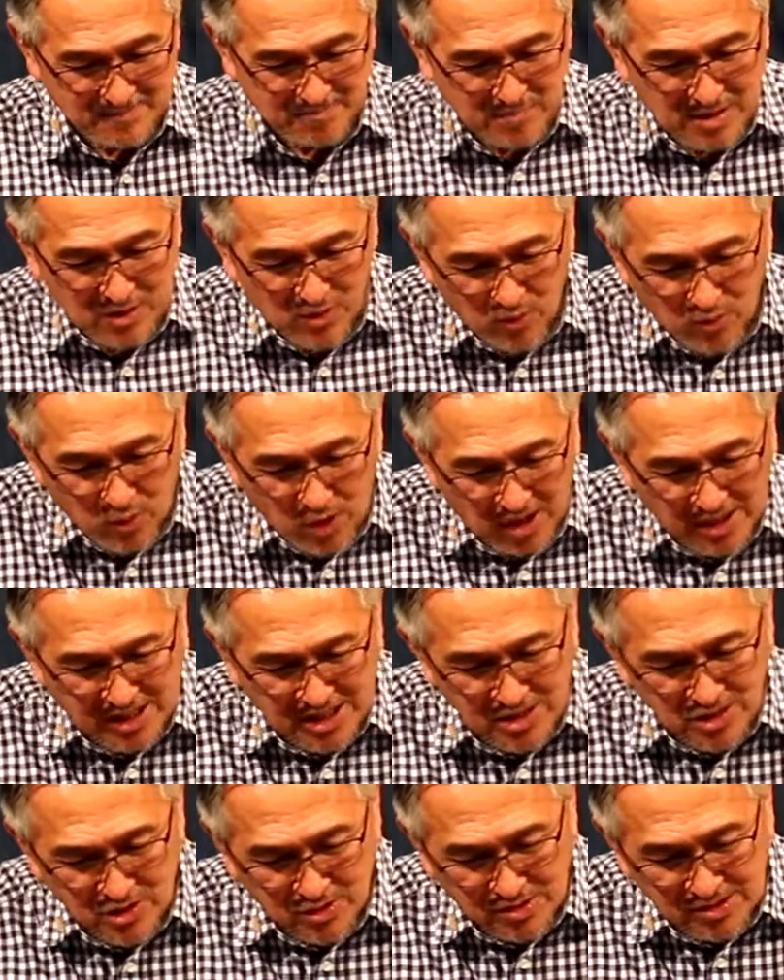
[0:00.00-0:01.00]
May you walk
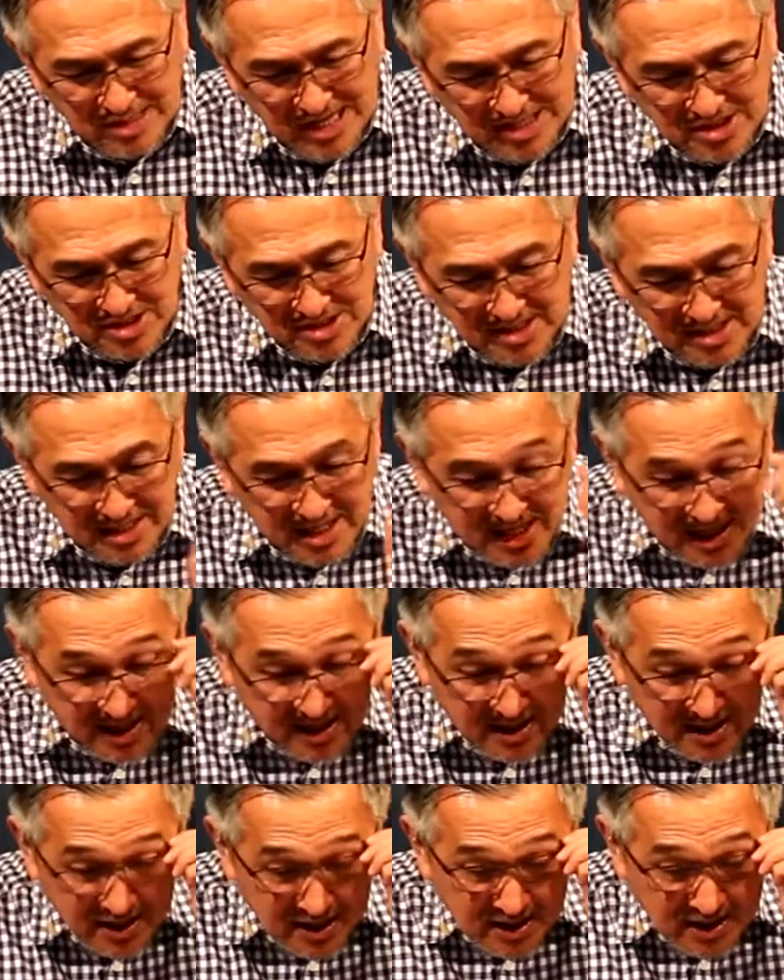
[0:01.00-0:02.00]
in your destiny,
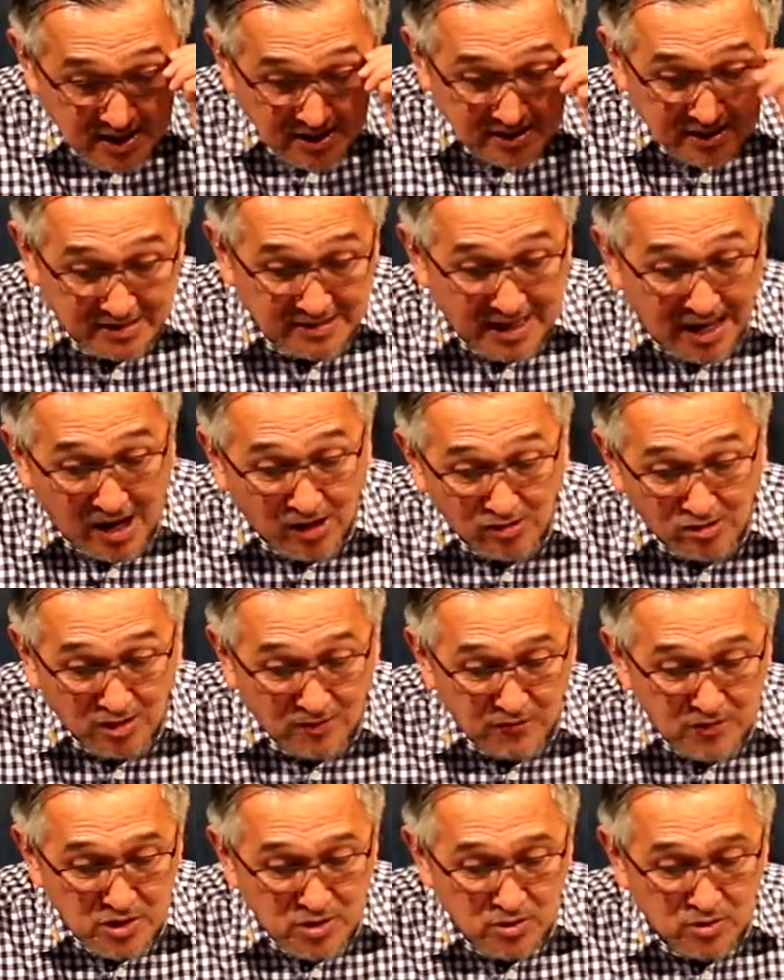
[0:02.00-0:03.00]
that out
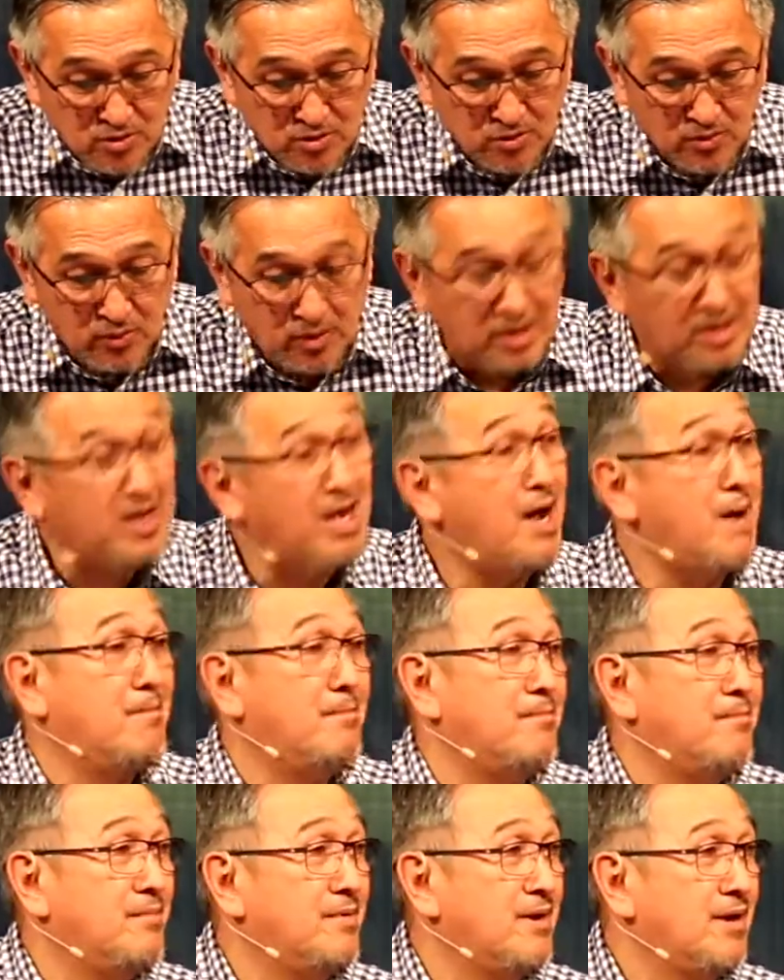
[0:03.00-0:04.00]
of you will
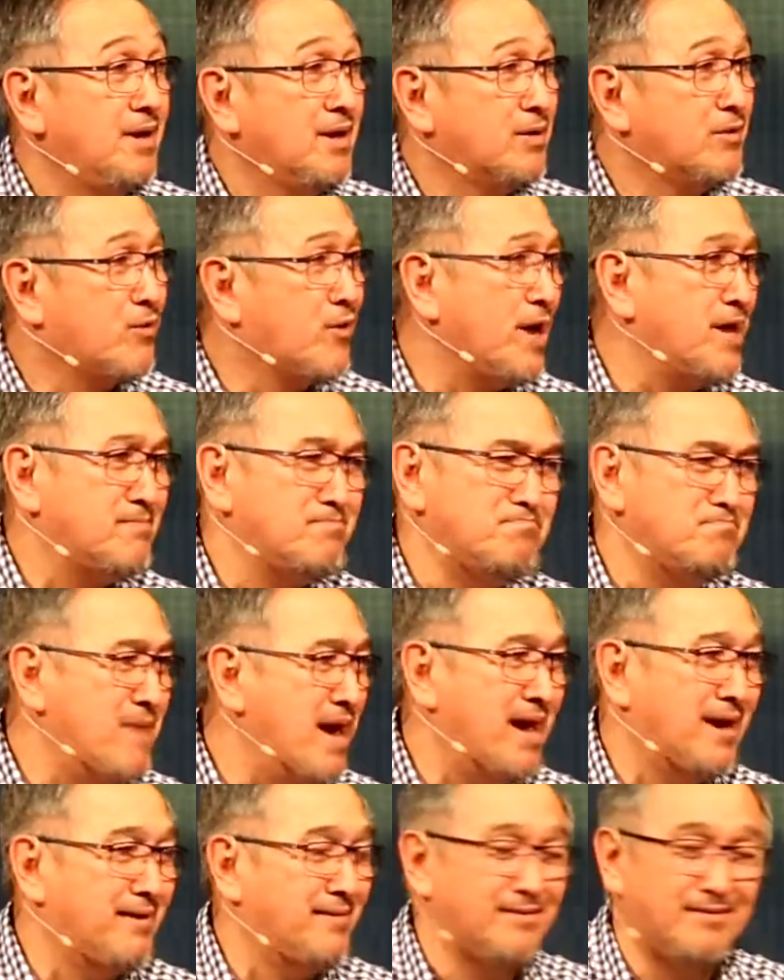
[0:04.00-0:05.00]
come great
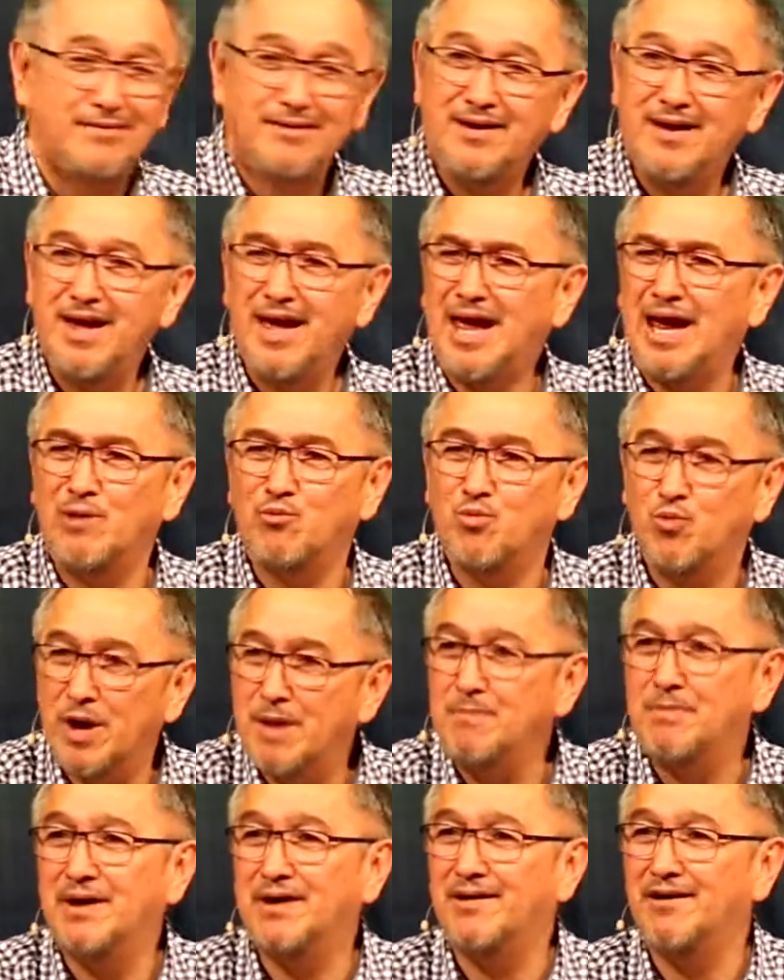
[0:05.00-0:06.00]
men and
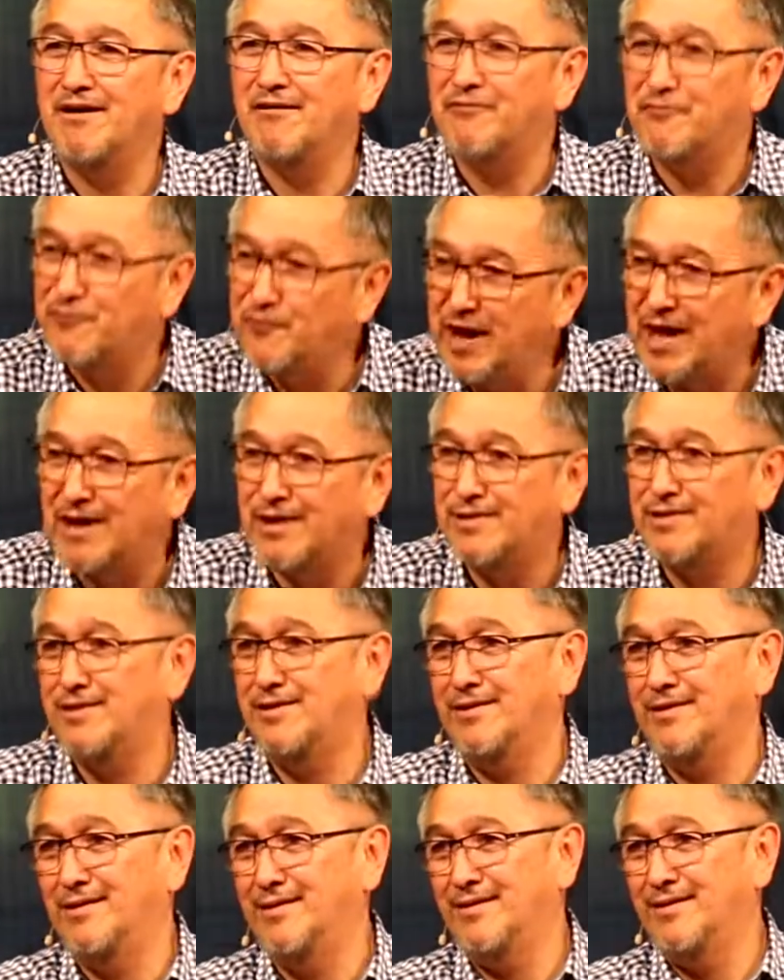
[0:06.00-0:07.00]
women of faith.
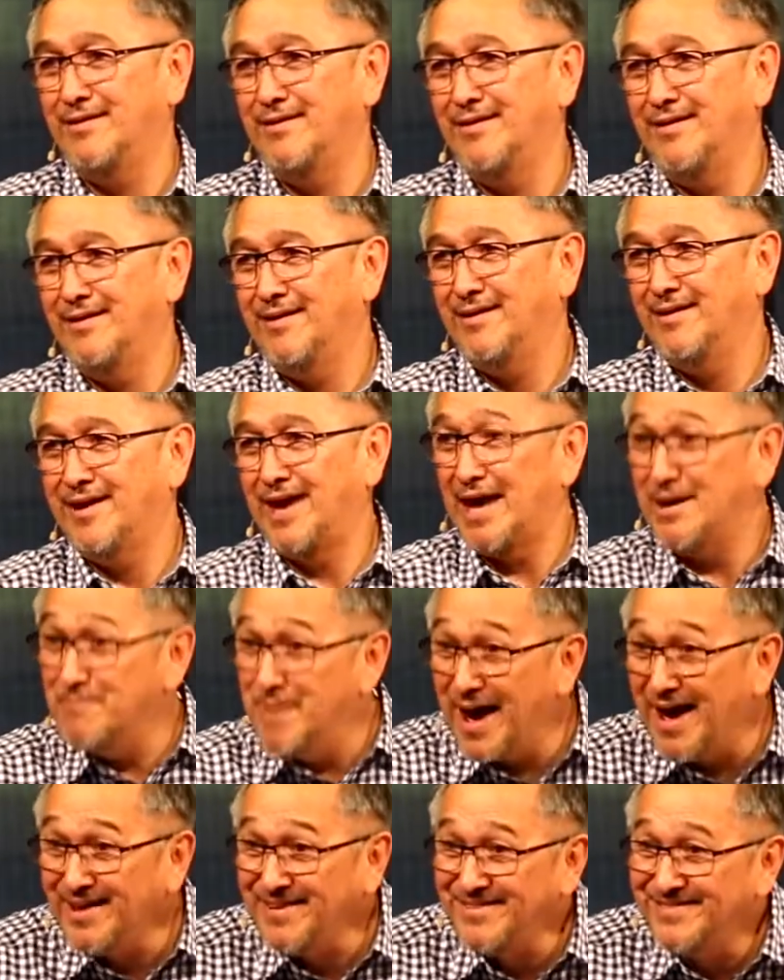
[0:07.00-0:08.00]

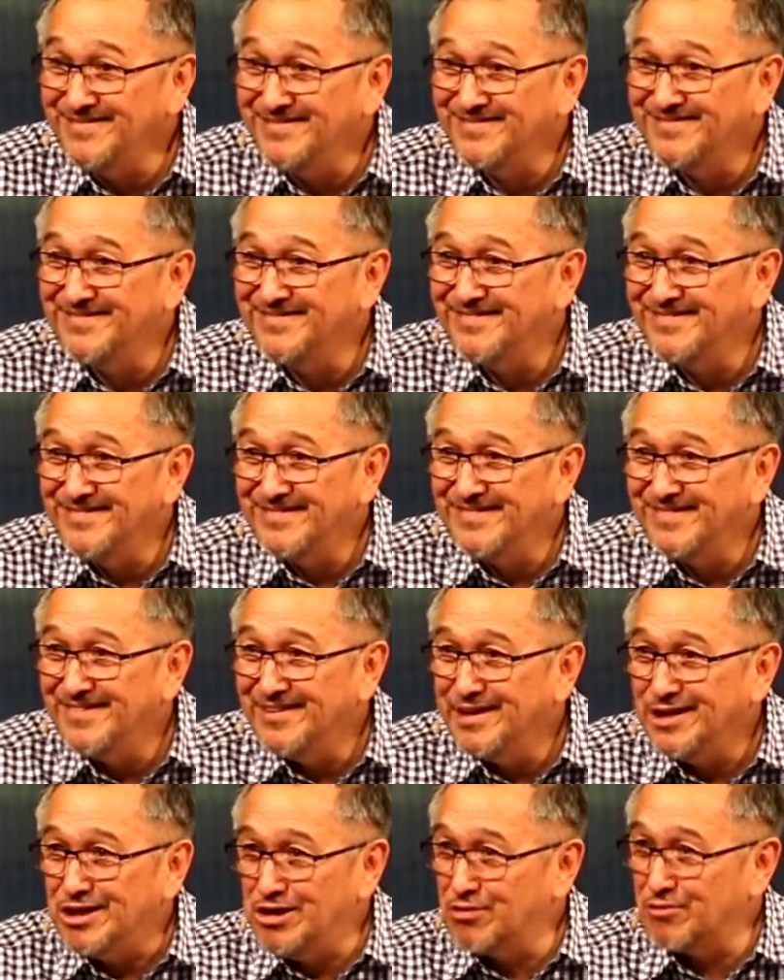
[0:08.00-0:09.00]
Amen?
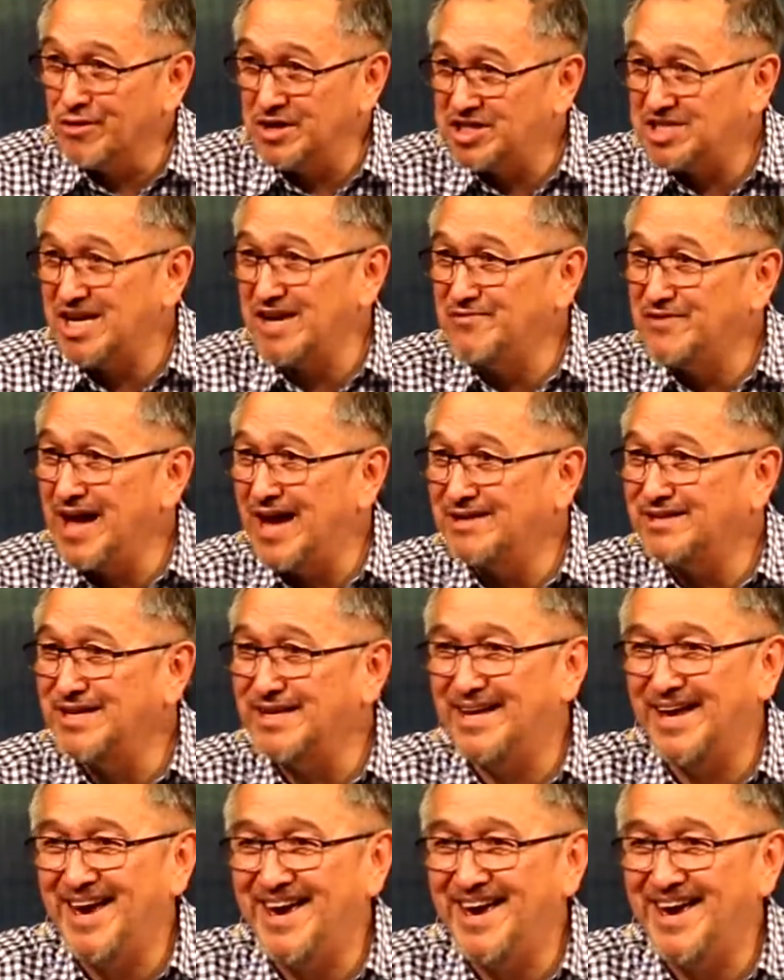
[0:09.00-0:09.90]
You receive that